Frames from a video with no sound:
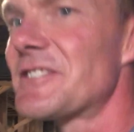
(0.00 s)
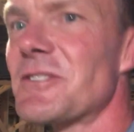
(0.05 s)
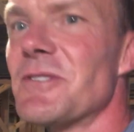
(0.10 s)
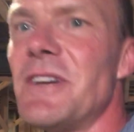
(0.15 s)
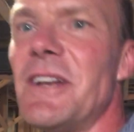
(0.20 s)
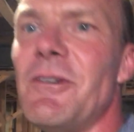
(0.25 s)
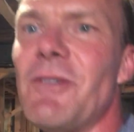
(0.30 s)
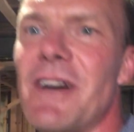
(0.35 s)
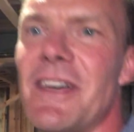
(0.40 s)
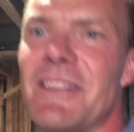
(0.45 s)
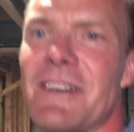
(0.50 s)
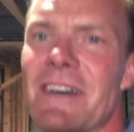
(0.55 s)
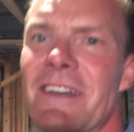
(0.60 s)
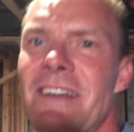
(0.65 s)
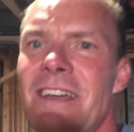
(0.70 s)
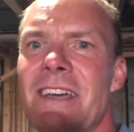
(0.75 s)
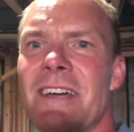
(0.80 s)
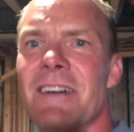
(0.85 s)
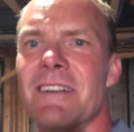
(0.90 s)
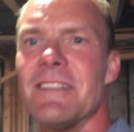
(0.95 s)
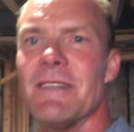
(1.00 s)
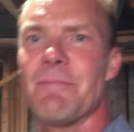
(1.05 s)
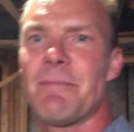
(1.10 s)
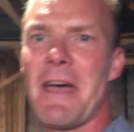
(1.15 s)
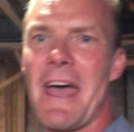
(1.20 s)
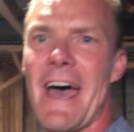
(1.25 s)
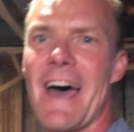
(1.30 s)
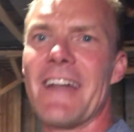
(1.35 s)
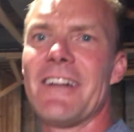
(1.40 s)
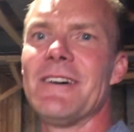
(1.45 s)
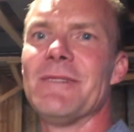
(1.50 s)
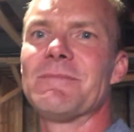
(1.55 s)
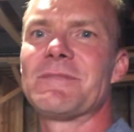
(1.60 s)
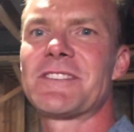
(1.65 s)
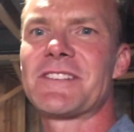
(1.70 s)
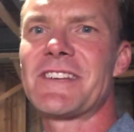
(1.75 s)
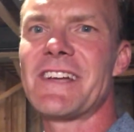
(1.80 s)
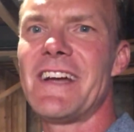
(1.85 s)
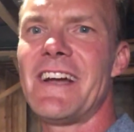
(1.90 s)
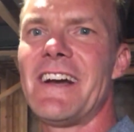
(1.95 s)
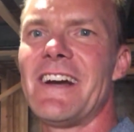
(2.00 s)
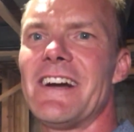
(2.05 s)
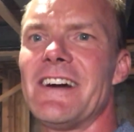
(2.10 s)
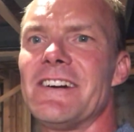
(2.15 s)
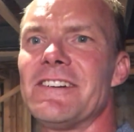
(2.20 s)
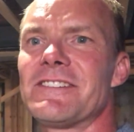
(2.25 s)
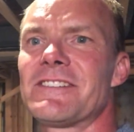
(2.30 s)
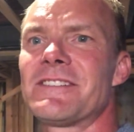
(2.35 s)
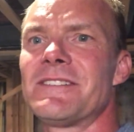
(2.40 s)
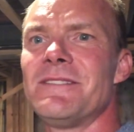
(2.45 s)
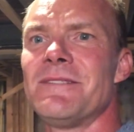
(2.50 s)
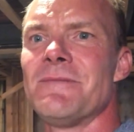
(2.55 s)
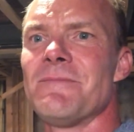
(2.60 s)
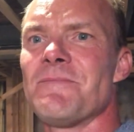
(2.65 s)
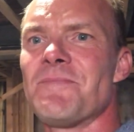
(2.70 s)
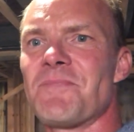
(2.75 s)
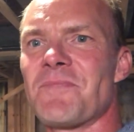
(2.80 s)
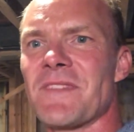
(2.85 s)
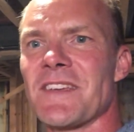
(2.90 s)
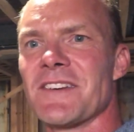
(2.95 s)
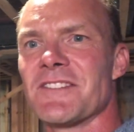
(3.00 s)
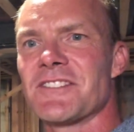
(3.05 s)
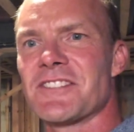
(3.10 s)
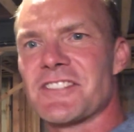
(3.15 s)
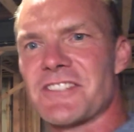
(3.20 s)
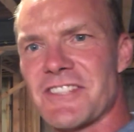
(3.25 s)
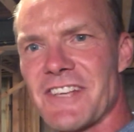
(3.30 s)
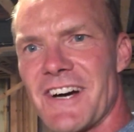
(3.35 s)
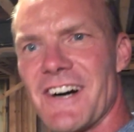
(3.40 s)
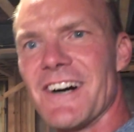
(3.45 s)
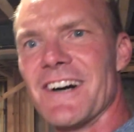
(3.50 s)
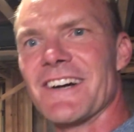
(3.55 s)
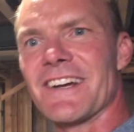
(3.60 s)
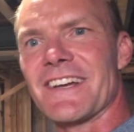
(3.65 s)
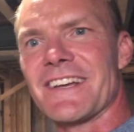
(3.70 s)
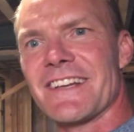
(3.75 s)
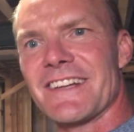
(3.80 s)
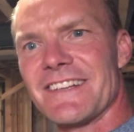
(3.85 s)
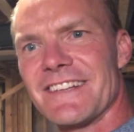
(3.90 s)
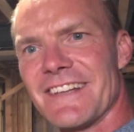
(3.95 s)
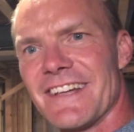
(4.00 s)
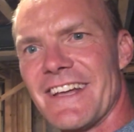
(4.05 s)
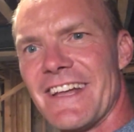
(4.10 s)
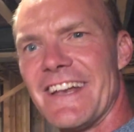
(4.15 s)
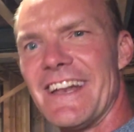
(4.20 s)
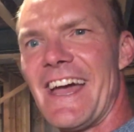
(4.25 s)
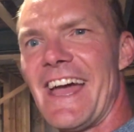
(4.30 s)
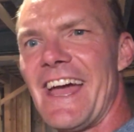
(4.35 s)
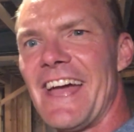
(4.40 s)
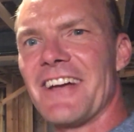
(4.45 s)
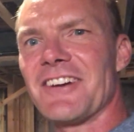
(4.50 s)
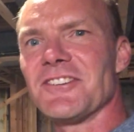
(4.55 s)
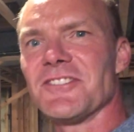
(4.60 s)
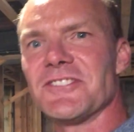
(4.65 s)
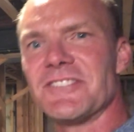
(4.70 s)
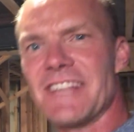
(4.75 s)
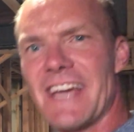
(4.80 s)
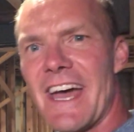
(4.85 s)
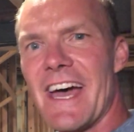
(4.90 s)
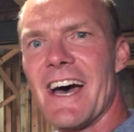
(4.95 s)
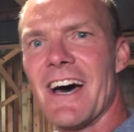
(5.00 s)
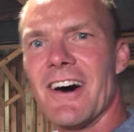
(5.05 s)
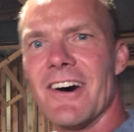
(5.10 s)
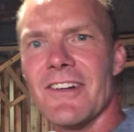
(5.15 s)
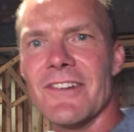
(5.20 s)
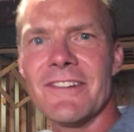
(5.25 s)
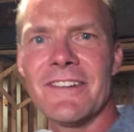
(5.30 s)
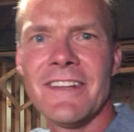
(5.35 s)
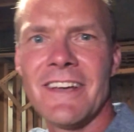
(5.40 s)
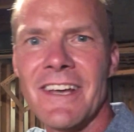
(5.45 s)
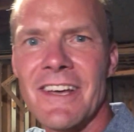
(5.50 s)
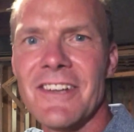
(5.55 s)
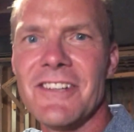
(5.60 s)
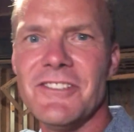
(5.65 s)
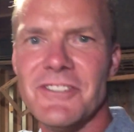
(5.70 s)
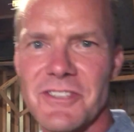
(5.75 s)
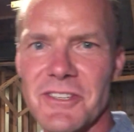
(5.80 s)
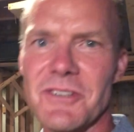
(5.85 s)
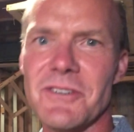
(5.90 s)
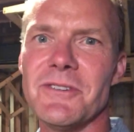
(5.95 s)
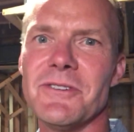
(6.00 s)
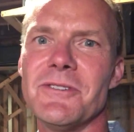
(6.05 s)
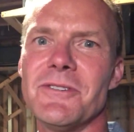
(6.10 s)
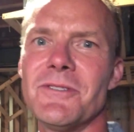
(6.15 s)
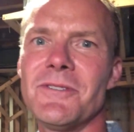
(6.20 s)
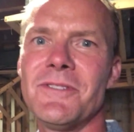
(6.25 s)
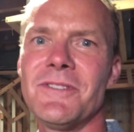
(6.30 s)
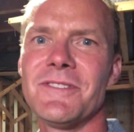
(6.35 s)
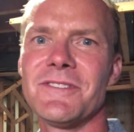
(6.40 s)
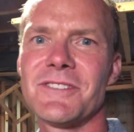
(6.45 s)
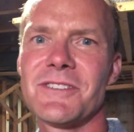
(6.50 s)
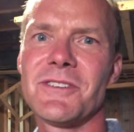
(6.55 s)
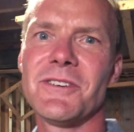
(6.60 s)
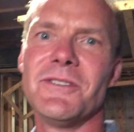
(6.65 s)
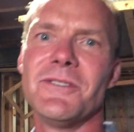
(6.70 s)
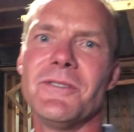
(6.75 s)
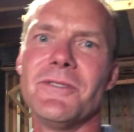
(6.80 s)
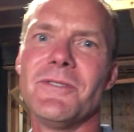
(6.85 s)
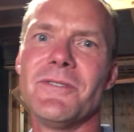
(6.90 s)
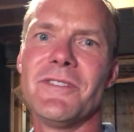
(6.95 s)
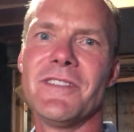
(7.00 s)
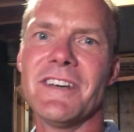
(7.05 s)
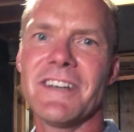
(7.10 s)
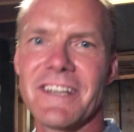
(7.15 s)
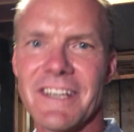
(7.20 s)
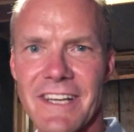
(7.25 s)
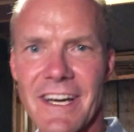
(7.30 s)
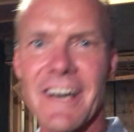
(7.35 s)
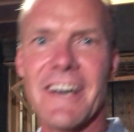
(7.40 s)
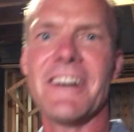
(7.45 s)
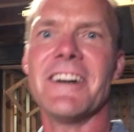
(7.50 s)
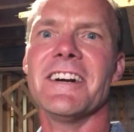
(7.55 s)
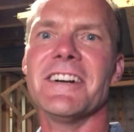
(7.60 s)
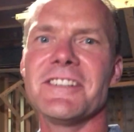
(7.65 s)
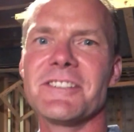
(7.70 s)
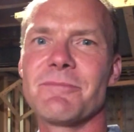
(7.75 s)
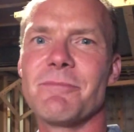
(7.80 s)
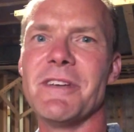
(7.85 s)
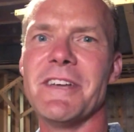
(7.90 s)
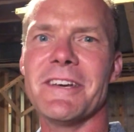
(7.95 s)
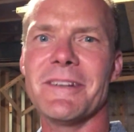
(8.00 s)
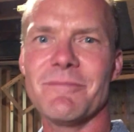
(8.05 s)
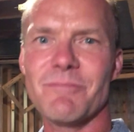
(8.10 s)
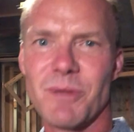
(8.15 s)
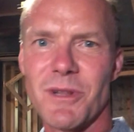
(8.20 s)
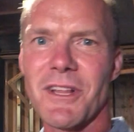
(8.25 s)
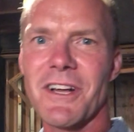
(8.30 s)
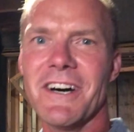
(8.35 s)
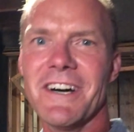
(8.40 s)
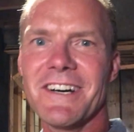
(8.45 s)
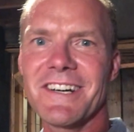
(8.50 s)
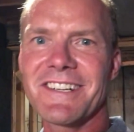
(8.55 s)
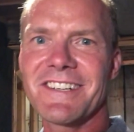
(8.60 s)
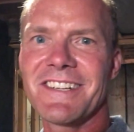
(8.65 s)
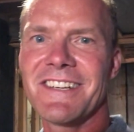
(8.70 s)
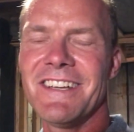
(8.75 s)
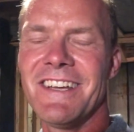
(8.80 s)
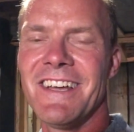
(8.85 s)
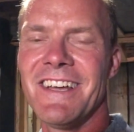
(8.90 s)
So anyway, the pad upstairs sunk and angled down due to the gutters being plugged,